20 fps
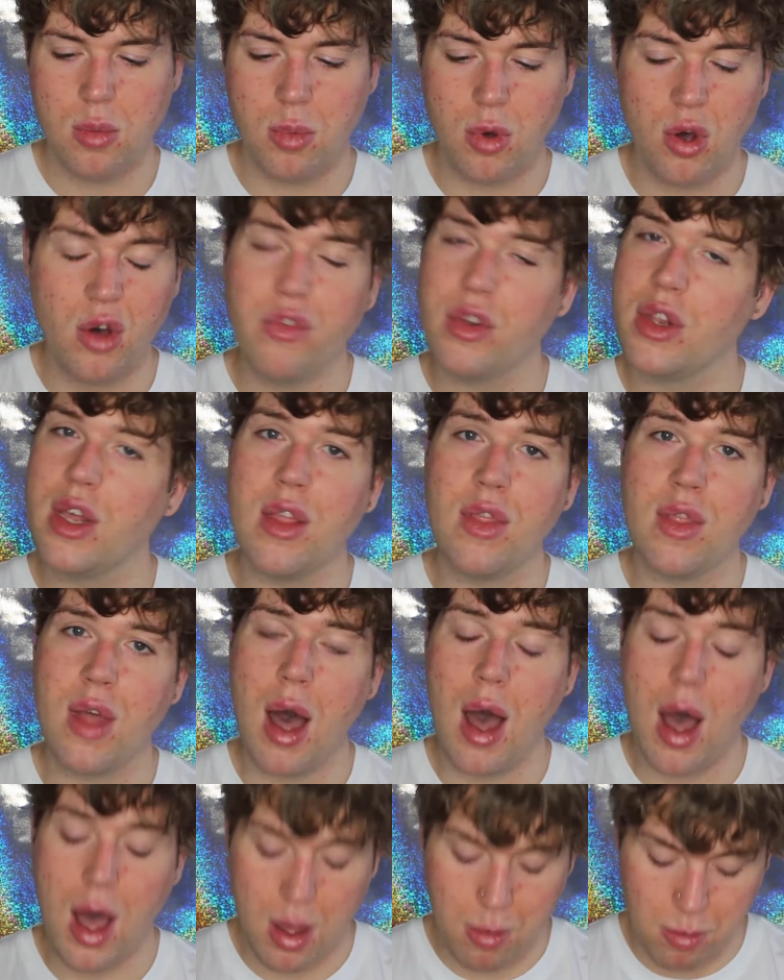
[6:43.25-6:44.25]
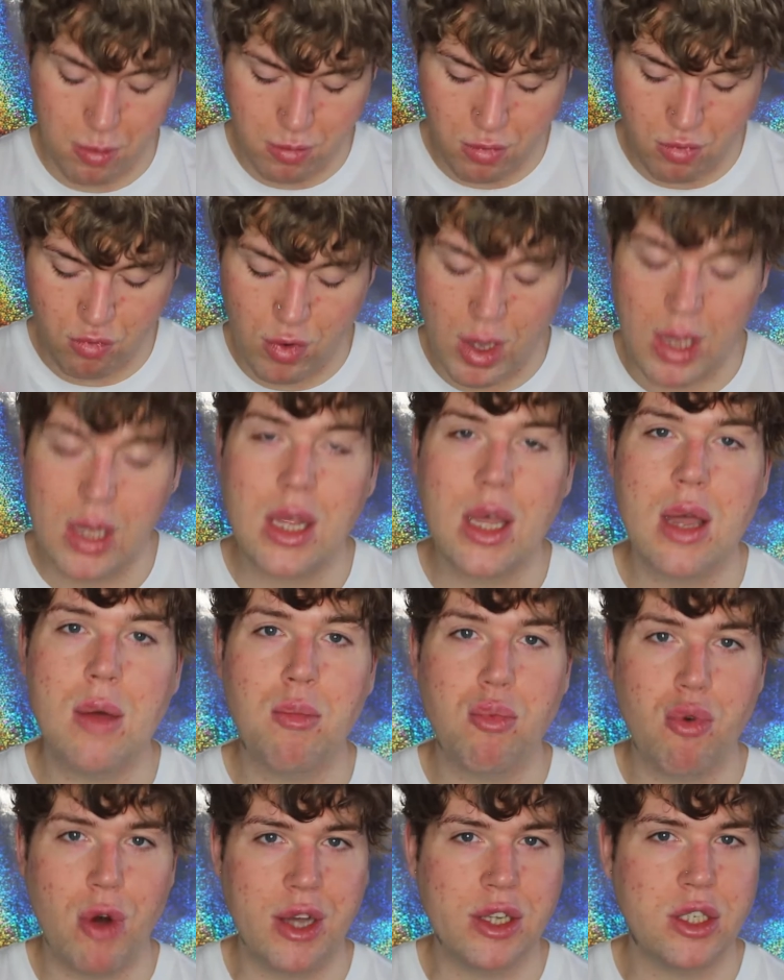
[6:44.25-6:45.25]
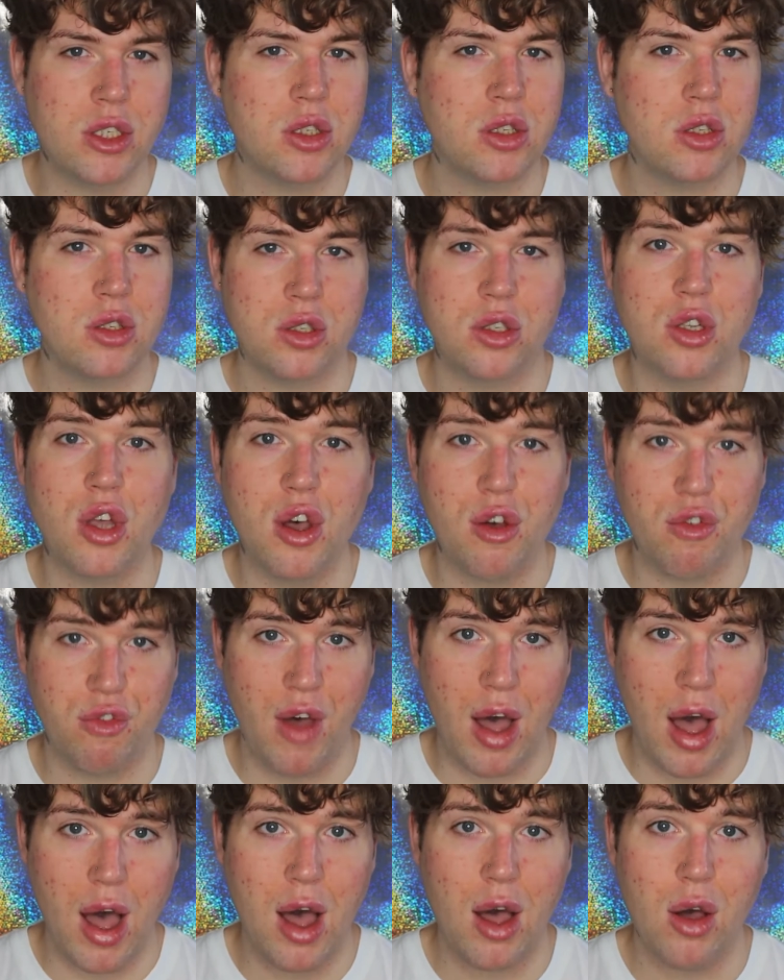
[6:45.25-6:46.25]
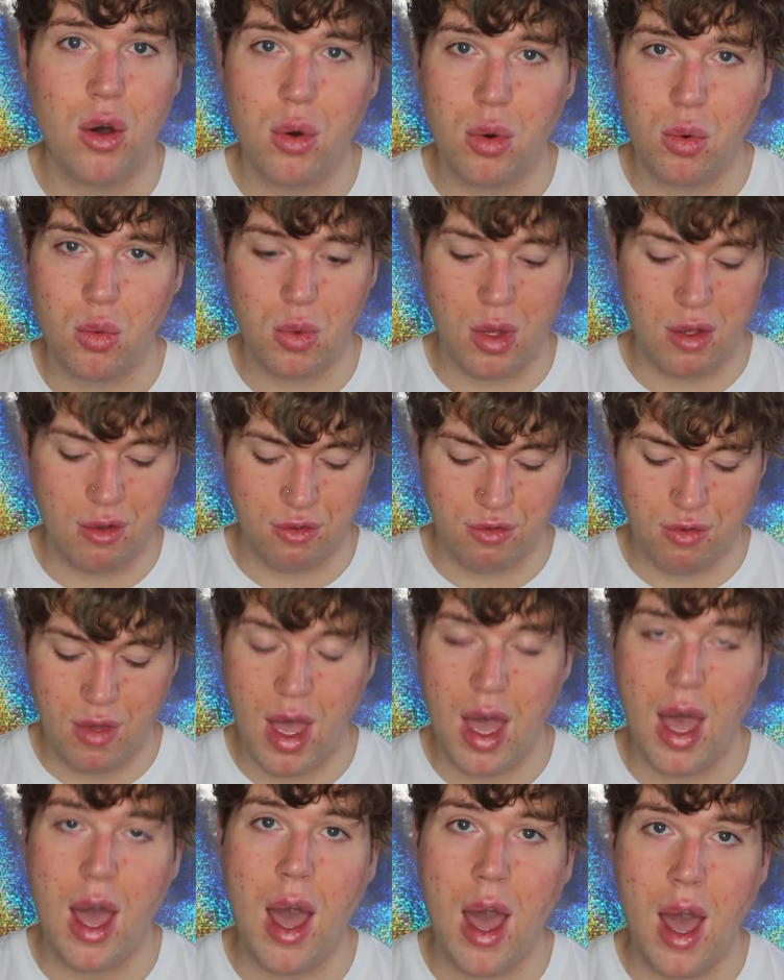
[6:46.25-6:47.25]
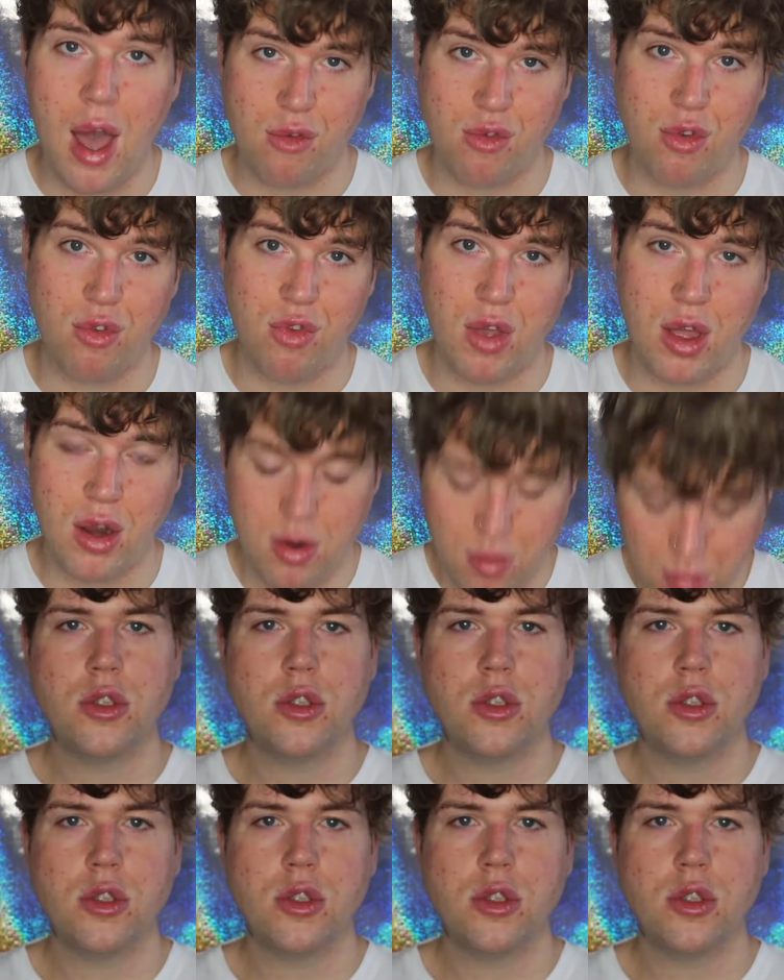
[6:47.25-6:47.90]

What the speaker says: But other than that, I'm really impressed so far with everything.